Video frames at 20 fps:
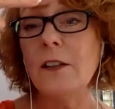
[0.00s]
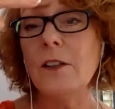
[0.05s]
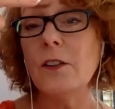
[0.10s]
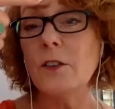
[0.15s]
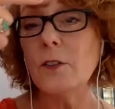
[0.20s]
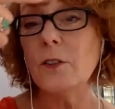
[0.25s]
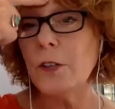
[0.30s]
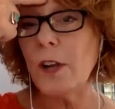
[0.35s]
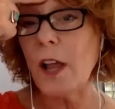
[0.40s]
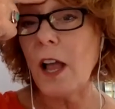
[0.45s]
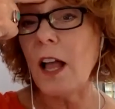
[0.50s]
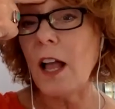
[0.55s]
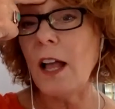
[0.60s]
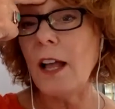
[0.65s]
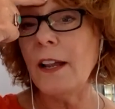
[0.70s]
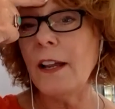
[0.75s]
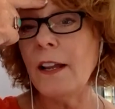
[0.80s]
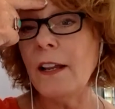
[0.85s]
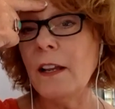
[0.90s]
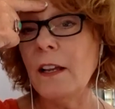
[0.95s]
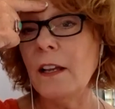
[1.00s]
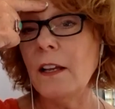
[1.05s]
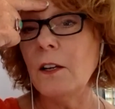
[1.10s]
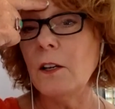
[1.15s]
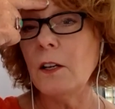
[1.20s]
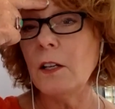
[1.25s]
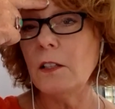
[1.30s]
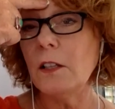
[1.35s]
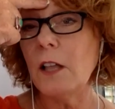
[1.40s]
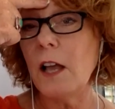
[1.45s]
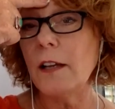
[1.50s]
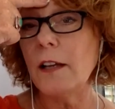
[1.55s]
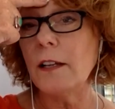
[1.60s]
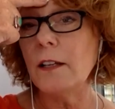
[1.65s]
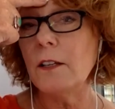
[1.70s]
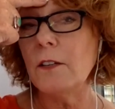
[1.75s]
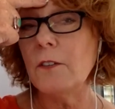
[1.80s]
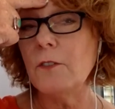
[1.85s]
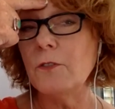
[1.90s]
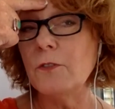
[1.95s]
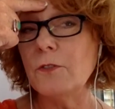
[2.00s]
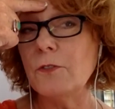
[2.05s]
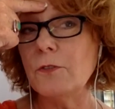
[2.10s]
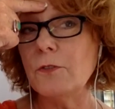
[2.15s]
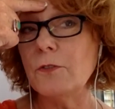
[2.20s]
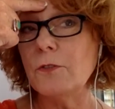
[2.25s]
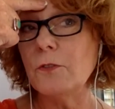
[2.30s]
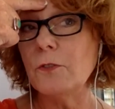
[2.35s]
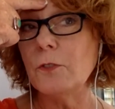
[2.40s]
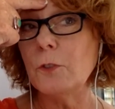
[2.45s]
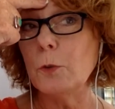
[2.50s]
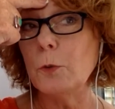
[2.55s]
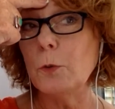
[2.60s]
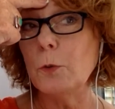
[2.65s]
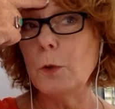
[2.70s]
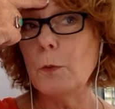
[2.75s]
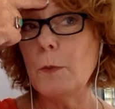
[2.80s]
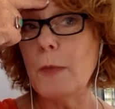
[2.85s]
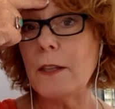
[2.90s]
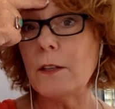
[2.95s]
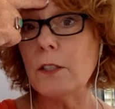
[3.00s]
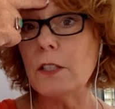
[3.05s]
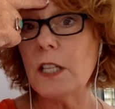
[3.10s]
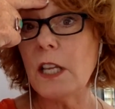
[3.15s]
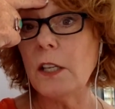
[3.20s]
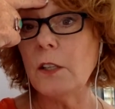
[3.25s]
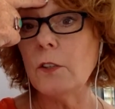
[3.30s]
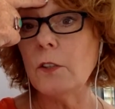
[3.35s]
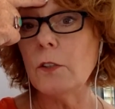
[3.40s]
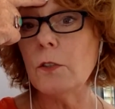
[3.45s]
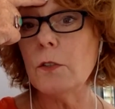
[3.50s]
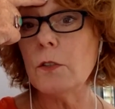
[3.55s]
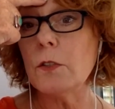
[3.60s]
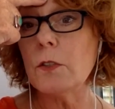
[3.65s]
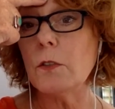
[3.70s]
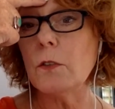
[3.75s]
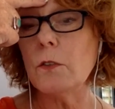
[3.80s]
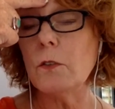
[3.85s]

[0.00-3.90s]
Third eye, a lot of guru meditators